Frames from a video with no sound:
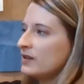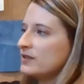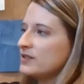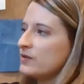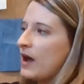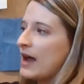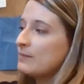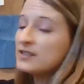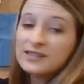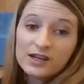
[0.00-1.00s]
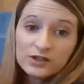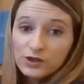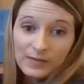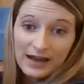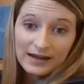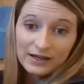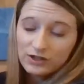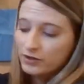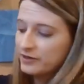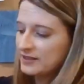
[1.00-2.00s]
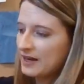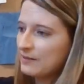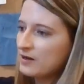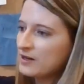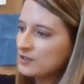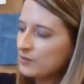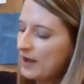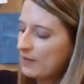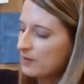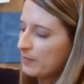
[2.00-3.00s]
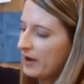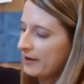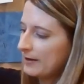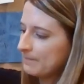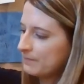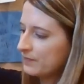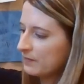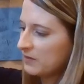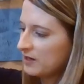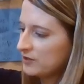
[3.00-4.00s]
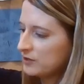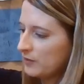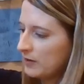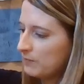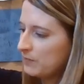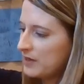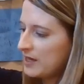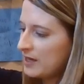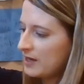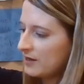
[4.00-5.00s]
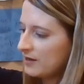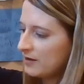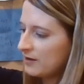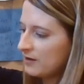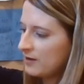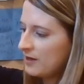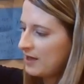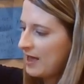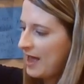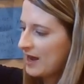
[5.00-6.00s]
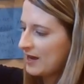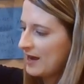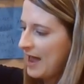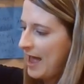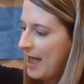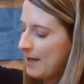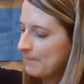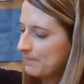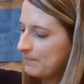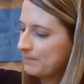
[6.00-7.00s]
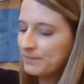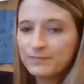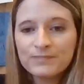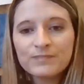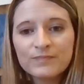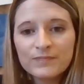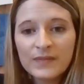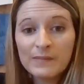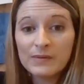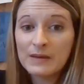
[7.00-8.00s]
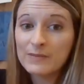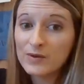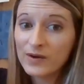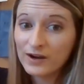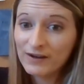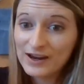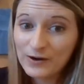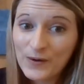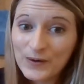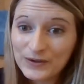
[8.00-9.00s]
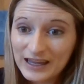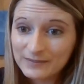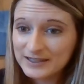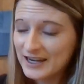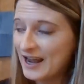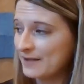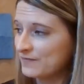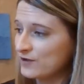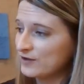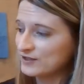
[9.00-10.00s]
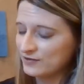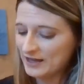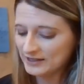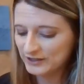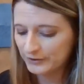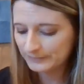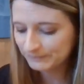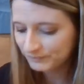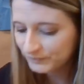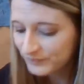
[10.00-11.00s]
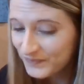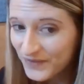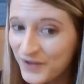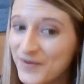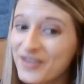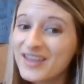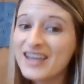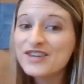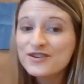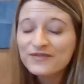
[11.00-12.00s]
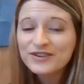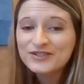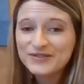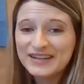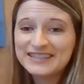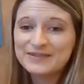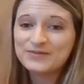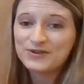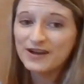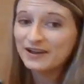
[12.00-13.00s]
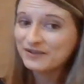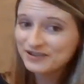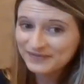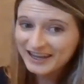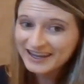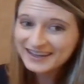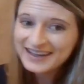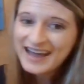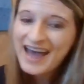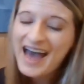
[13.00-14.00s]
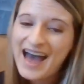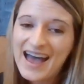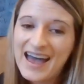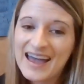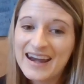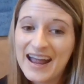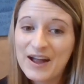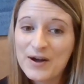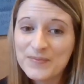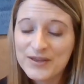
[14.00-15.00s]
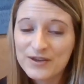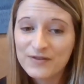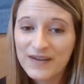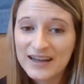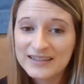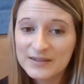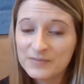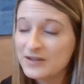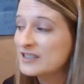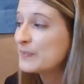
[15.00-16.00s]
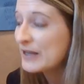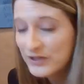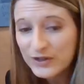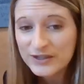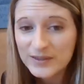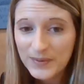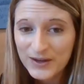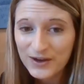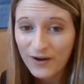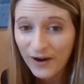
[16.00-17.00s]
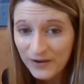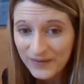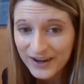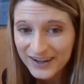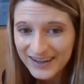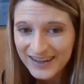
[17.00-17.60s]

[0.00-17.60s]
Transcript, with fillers: So I'm just going to do my initials and I'm going to do it at the bottom. I'm going to do a B and an M. But maybe you want to write your whole name today. You can do that too. Well, thank you for doing some drawing with me. And I hope that you find somewhere special to put your artwork.